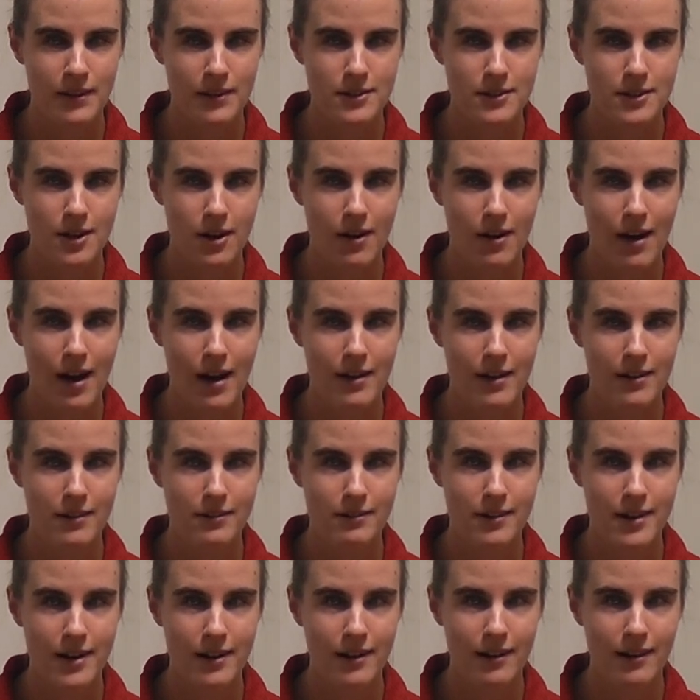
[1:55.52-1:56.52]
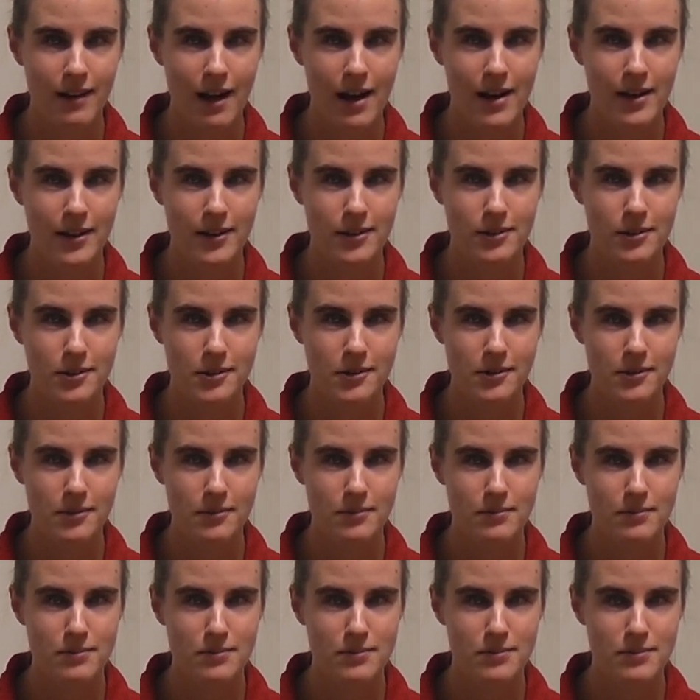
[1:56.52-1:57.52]
So I really like
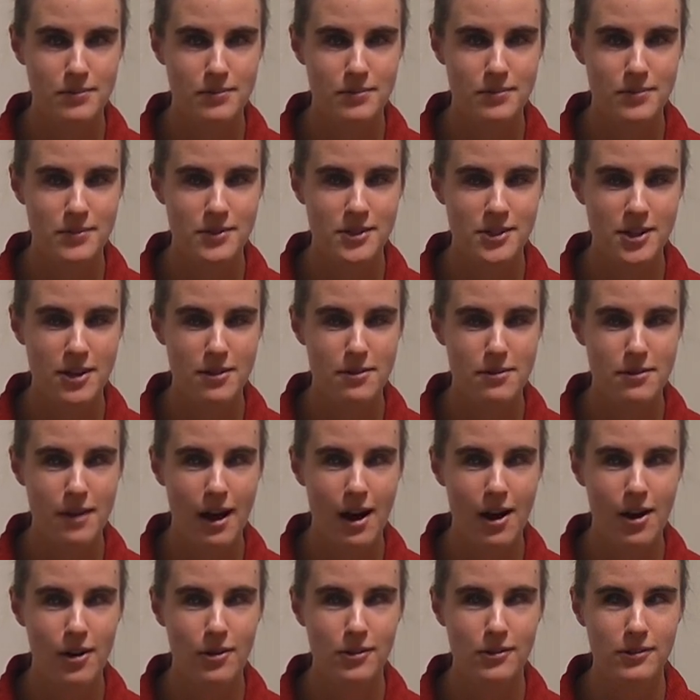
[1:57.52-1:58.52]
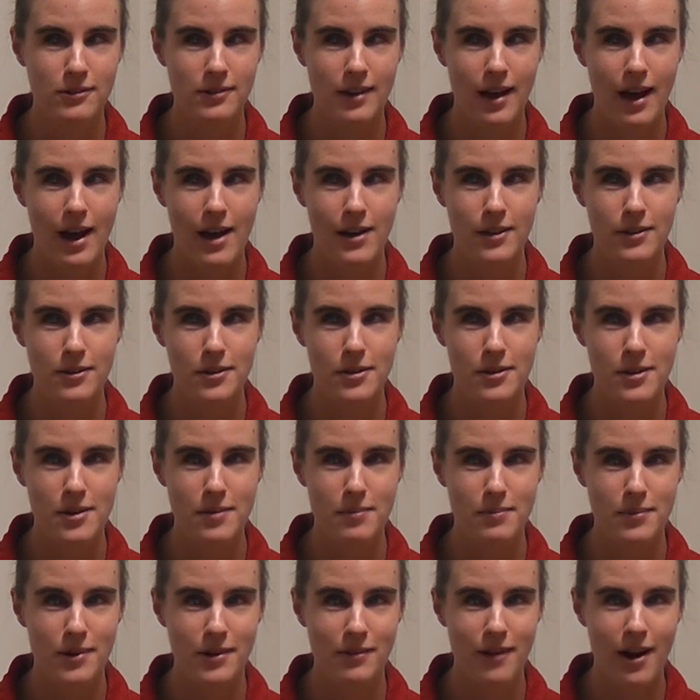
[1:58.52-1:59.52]
to sit down and to
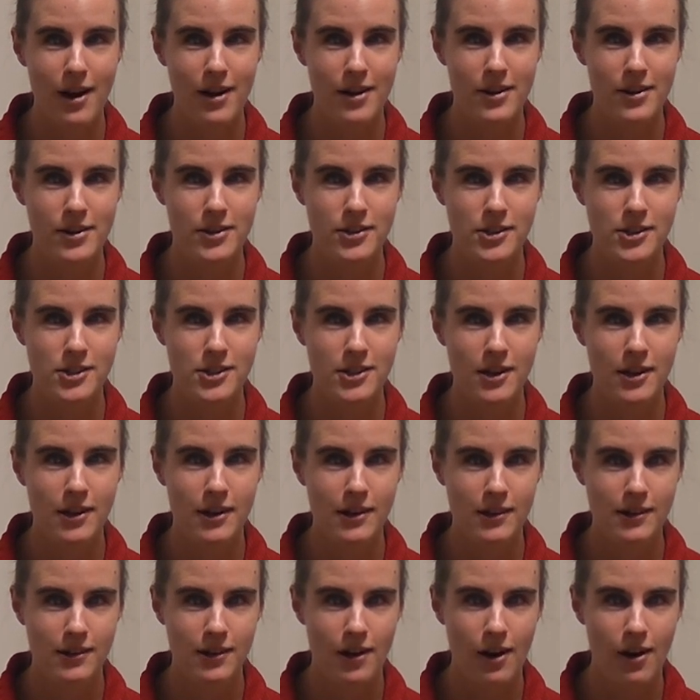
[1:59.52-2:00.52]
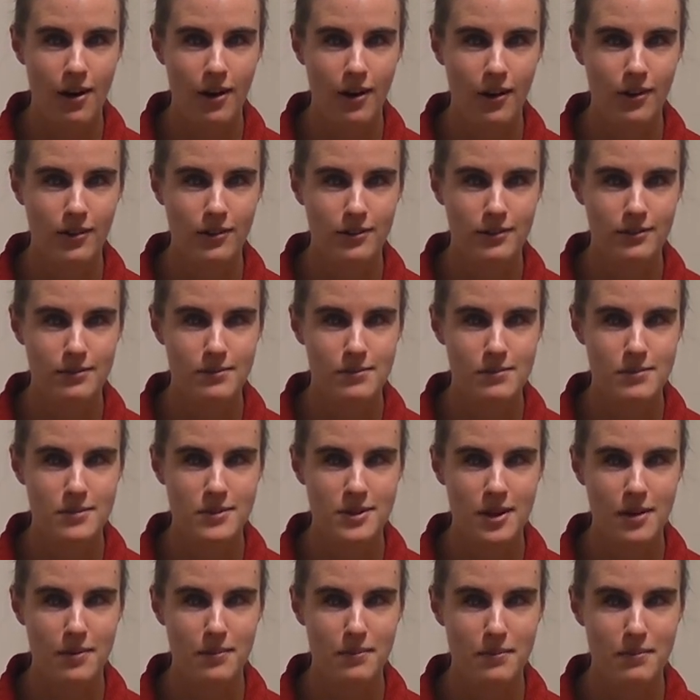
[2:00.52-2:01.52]
improvise on
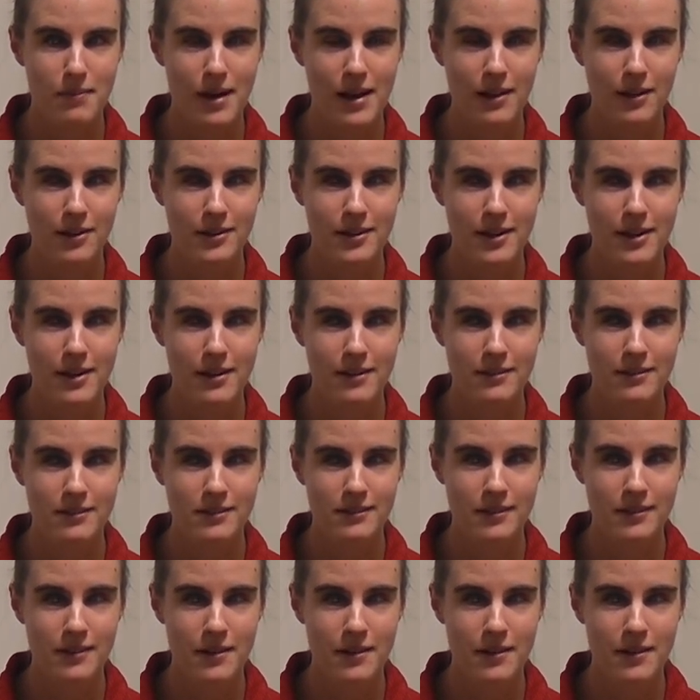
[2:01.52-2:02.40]
some melody,